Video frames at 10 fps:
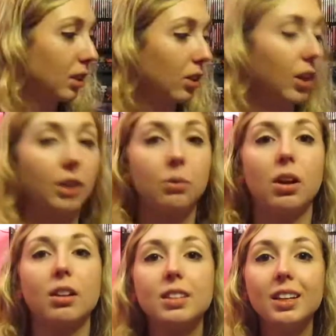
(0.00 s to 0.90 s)
Alright, well,
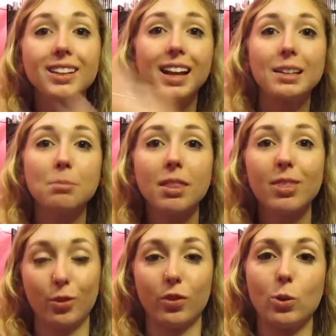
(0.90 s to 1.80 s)
I'll see you next
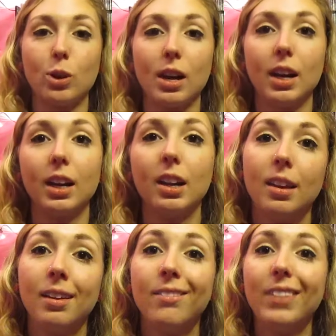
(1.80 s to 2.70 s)
month for
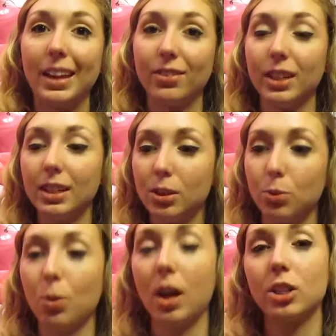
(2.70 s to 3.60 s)
favorites.